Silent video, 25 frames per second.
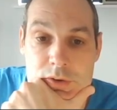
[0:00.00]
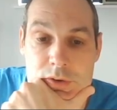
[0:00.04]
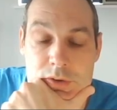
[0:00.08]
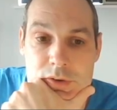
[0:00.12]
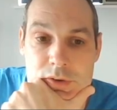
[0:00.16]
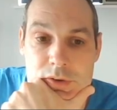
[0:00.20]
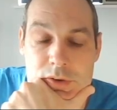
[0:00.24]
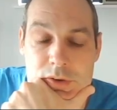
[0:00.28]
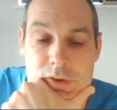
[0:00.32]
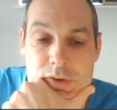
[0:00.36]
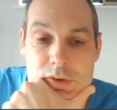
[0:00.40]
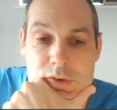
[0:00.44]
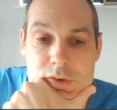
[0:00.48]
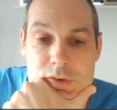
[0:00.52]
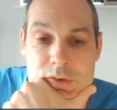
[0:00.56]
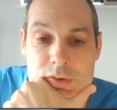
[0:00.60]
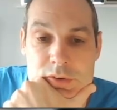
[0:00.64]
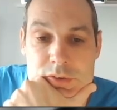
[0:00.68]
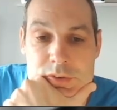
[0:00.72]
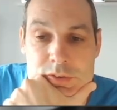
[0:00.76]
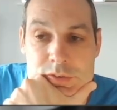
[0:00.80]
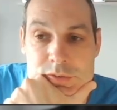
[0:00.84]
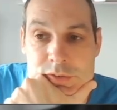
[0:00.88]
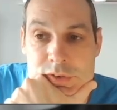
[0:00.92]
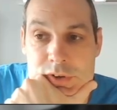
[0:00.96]

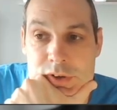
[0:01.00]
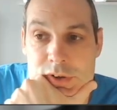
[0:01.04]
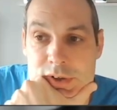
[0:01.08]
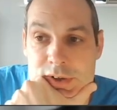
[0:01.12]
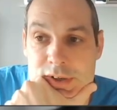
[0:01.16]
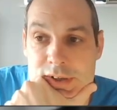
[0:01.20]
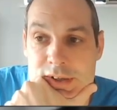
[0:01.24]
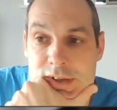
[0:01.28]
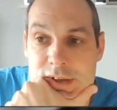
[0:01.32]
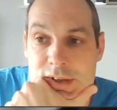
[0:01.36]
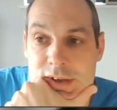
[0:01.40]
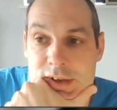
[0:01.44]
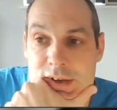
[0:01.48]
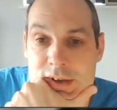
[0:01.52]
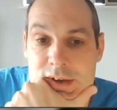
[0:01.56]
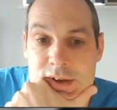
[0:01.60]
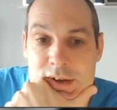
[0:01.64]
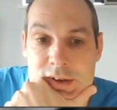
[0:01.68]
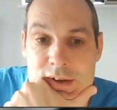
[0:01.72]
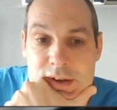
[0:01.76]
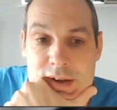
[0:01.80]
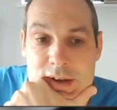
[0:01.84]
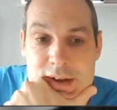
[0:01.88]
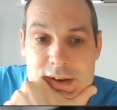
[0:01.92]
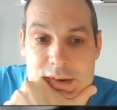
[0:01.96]
Oh, right,
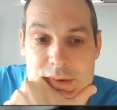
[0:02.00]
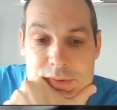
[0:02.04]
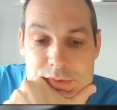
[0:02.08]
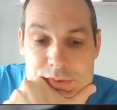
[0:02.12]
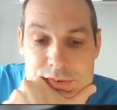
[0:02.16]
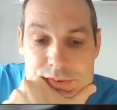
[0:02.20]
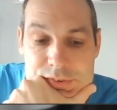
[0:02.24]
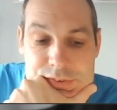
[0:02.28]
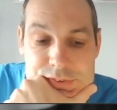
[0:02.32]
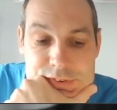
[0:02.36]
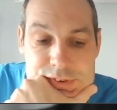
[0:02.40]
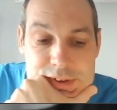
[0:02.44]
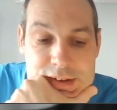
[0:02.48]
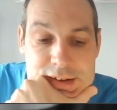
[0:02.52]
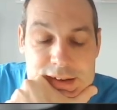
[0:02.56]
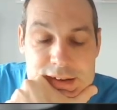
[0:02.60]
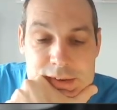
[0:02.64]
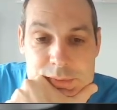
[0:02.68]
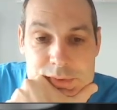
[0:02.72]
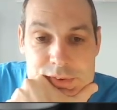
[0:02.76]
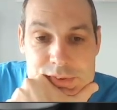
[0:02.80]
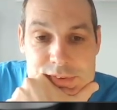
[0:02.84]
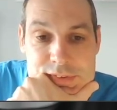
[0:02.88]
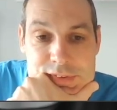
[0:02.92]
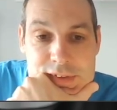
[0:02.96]
yeah. How silly
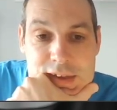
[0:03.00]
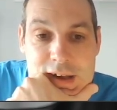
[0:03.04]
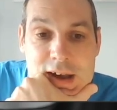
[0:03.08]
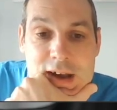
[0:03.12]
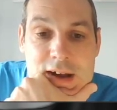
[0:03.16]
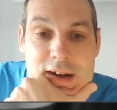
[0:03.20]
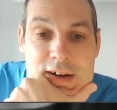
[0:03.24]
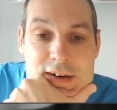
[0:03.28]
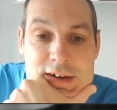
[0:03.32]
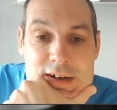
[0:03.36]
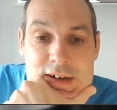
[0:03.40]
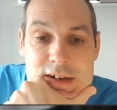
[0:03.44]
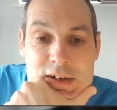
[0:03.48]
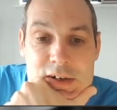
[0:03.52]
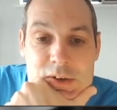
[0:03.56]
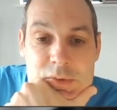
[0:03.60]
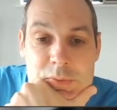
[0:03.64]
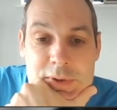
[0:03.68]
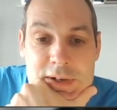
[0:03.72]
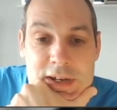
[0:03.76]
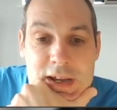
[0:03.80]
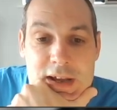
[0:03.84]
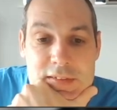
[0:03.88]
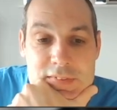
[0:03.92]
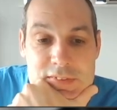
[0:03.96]
was that?
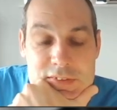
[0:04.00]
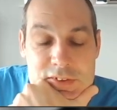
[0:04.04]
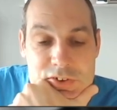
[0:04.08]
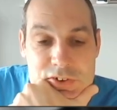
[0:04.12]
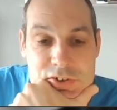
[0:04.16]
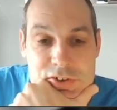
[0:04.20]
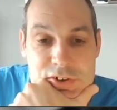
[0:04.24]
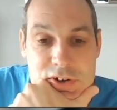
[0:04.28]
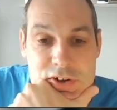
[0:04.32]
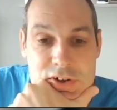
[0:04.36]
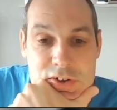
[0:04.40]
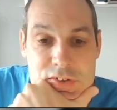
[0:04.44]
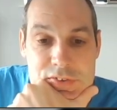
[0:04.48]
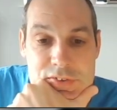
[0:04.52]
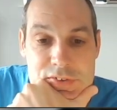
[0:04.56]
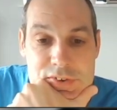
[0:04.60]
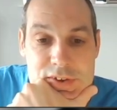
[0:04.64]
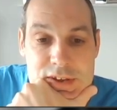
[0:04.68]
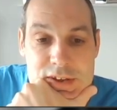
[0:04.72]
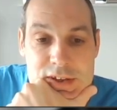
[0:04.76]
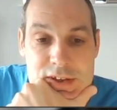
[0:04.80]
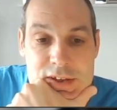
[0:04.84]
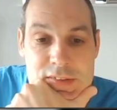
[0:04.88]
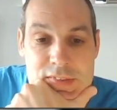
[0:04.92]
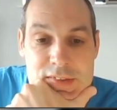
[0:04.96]
We had the chance
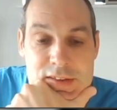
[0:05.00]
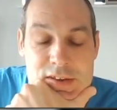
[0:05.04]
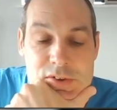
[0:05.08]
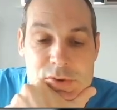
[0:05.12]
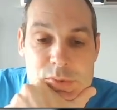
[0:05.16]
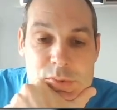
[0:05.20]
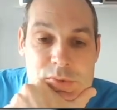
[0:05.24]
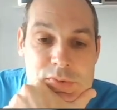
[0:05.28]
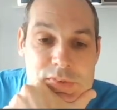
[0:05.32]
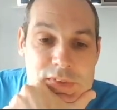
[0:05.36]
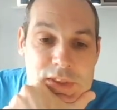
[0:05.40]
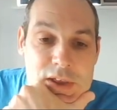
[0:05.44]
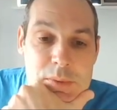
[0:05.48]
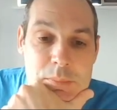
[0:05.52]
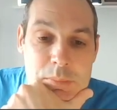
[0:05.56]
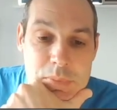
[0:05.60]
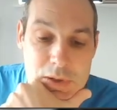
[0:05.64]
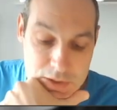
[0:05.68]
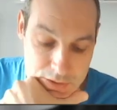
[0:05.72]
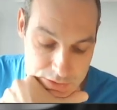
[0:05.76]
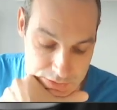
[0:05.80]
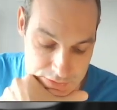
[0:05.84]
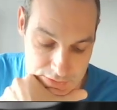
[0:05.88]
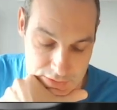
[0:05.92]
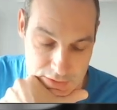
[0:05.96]
here. This was their
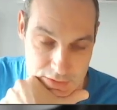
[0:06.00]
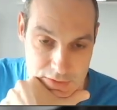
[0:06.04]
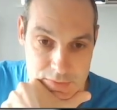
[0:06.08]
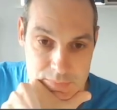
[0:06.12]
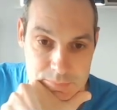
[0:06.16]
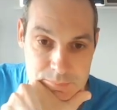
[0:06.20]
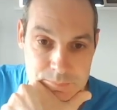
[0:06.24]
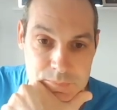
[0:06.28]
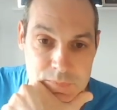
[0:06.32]
blunder.